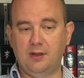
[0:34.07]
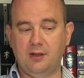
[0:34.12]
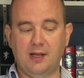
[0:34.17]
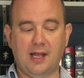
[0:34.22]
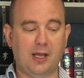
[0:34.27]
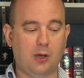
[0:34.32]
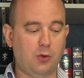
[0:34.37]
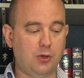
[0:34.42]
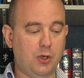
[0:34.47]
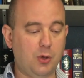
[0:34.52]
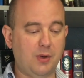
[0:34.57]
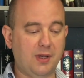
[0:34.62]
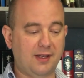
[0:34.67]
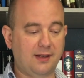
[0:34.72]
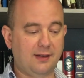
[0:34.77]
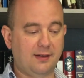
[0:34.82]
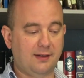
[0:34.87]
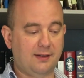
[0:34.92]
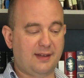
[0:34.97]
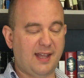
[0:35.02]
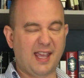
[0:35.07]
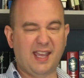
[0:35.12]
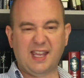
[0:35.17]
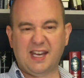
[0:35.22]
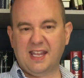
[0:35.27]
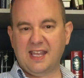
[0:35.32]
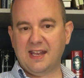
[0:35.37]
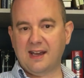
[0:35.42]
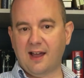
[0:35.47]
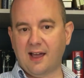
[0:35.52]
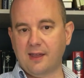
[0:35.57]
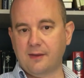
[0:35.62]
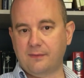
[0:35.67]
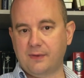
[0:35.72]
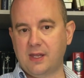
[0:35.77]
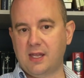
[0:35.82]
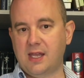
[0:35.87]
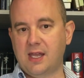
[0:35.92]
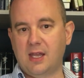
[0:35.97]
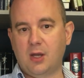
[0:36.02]
like you can take an
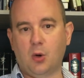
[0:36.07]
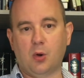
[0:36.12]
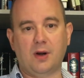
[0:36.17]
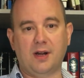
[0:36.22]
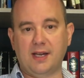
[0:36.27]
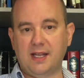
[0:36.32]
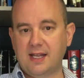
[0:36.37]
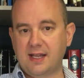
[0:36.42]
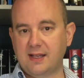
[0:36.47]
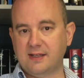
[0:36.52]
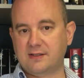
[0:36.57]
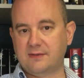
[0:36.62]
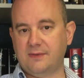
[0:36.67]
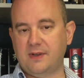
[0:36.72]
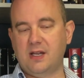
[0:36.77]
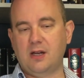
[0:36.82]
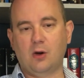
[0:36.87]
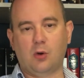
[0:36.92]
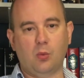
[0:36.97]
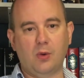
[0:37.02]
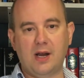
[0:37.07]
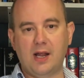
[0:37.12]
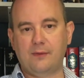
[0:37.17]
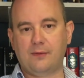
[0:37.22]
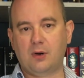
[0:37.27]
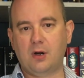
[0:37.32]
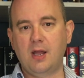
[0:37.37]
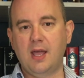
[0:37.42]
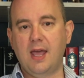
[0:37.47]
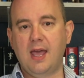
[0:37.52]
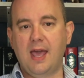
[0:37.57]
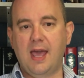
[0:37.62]
NIV or an ESV or whatever,